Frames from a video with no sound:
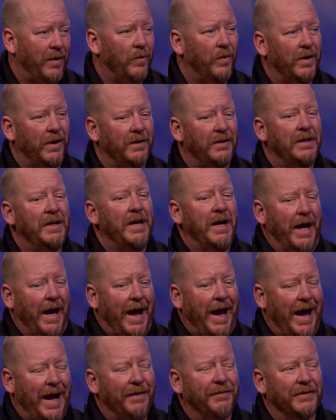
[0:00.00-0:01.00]
Well,
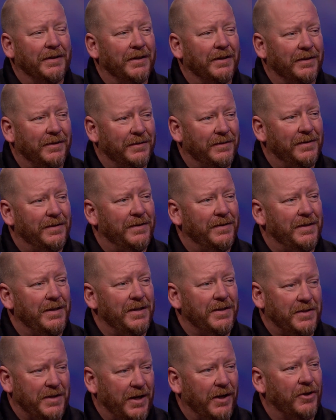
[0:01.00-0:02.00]
having
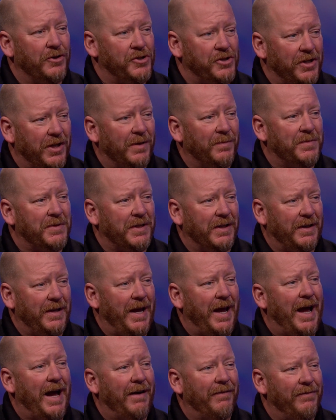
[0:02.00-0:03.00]
these airships and
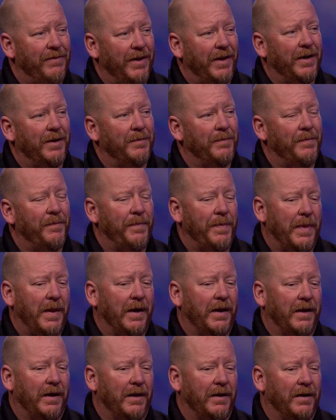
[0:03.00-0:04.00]
have them
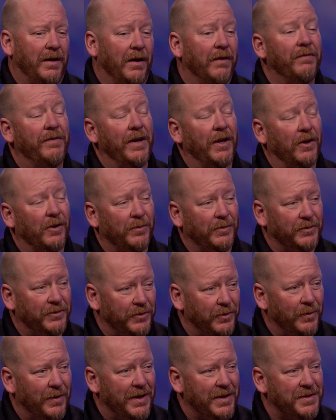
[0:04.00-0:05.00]
available
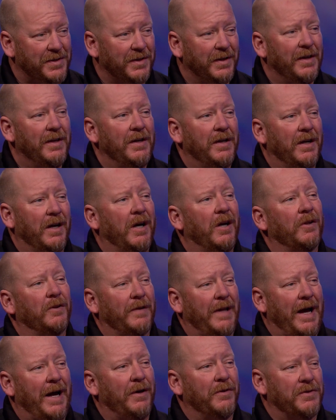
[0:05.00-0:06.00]
to us
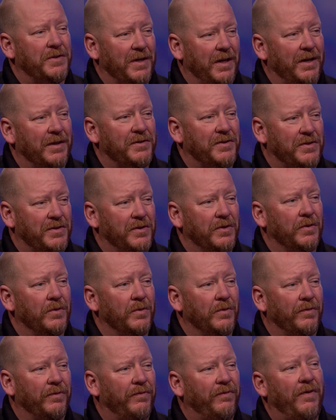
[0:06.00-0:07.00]
allows us to
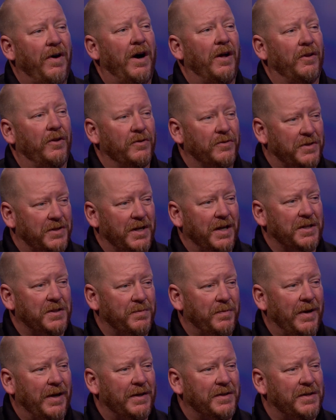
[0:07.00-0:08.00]
follow
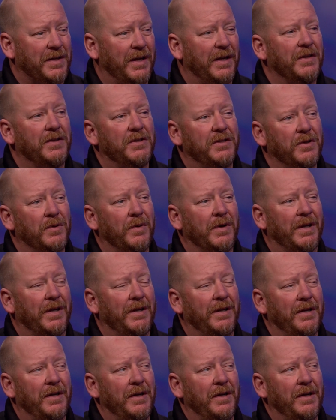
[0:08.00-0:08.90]
suspects and do it